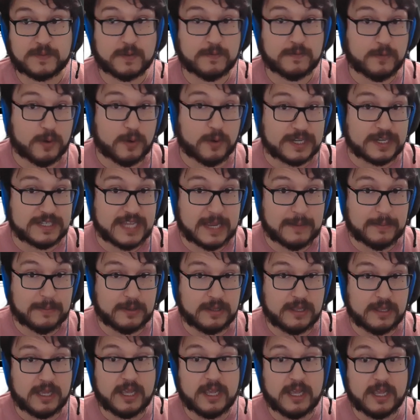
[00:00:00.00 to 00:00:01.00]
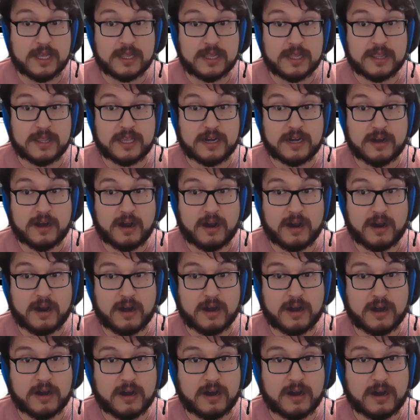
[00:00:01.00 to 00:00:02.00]
For example, there's
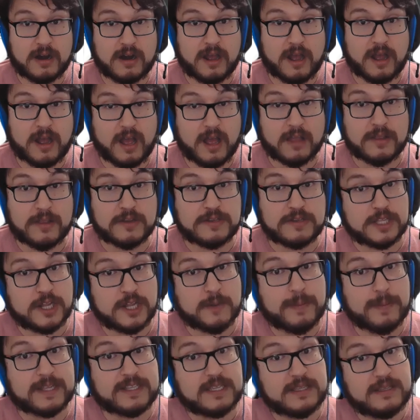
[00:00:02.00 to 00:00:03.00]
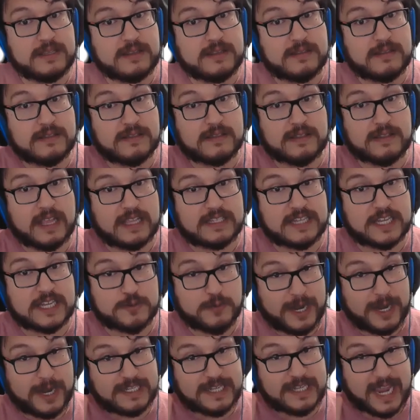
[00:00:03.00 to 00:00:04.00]
a little button that says
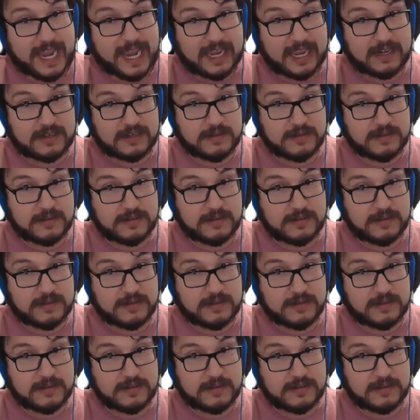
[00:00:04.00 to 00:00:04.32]
Raise Hand.